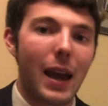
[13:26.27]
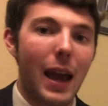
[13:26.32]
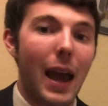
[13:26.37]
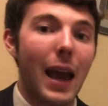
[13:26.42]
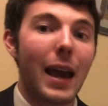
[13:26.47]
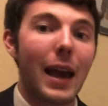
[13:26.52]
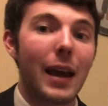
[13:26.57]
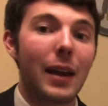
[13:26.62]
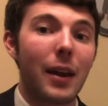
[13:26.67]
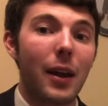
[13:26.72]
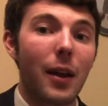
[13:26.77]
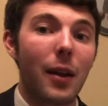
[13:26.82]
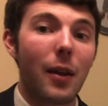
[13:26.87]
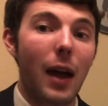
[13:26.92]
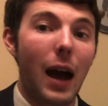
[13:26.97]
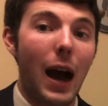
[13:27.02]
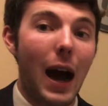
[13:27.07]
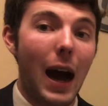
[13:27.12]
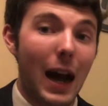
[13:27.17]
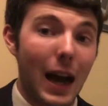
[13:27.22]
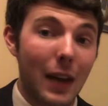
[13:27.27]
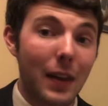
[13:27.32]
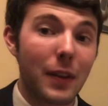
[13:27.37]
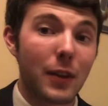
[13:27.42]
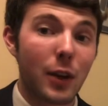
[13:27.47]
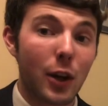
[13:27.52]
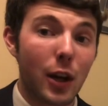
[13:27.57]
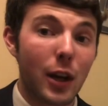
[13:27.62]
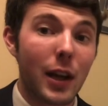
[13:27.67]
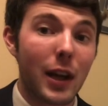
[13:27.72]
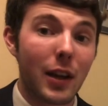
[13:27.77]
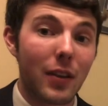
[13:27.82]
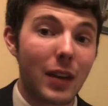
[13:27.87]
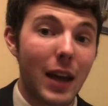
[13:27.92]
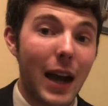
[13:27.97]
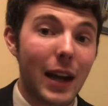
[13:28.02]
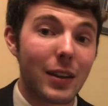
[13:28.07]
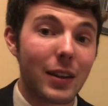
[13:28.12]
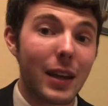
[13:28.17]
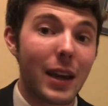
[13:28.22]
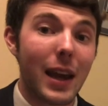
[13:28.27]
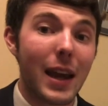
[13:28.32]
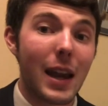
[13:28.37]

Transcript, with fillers: And I think they're going to exact it